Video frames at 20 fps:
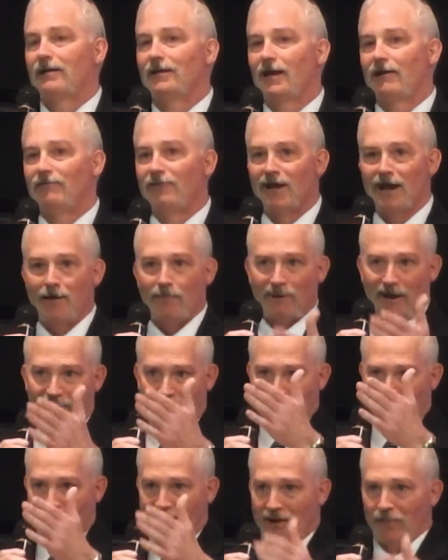I've got my
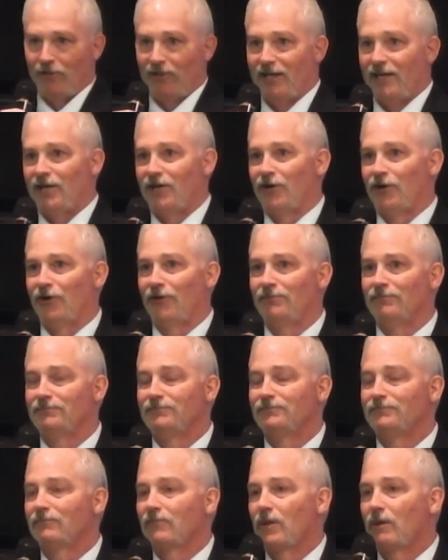family here,
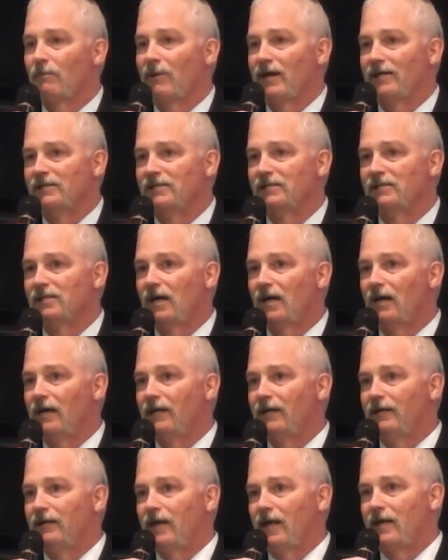my son
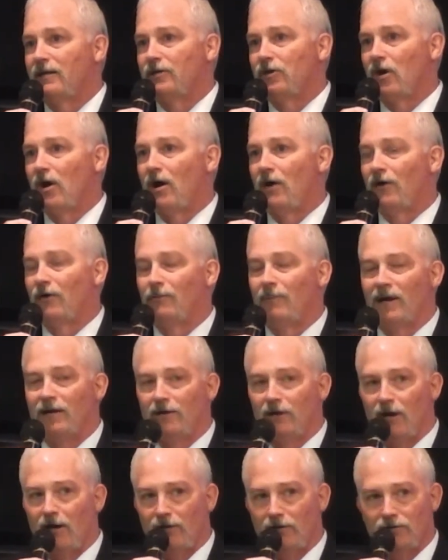and daughter. My
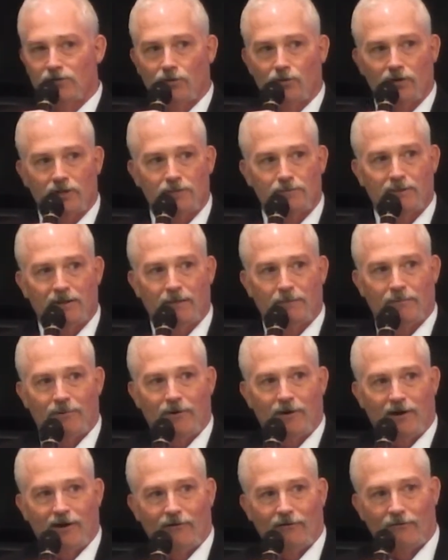daughter's always been a
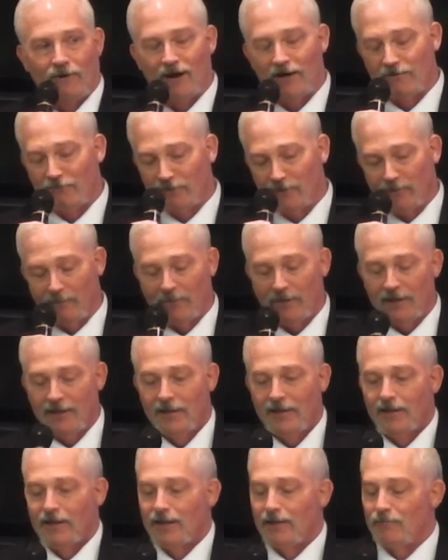part, right from,
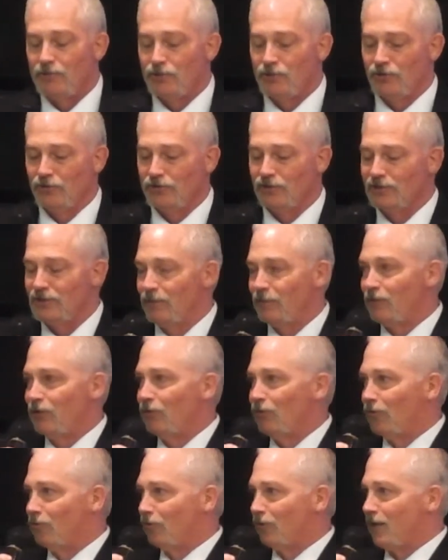I'm sure some of you
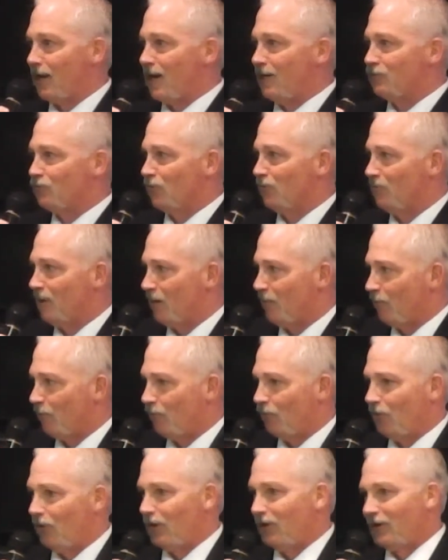older guys
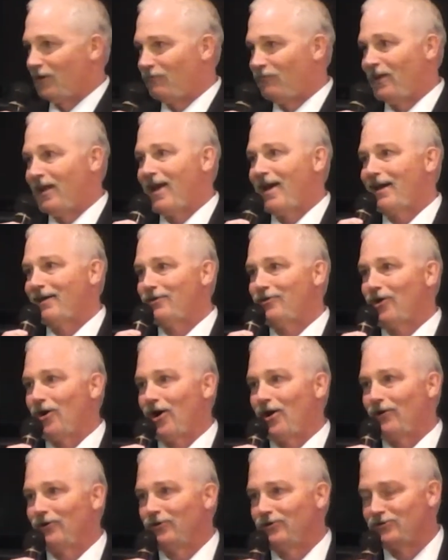remember if you had
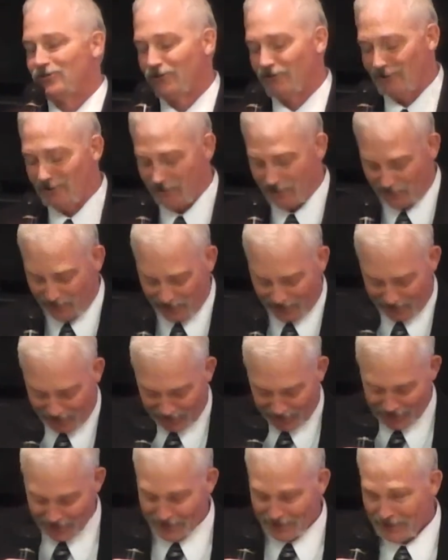daughters, they're in their little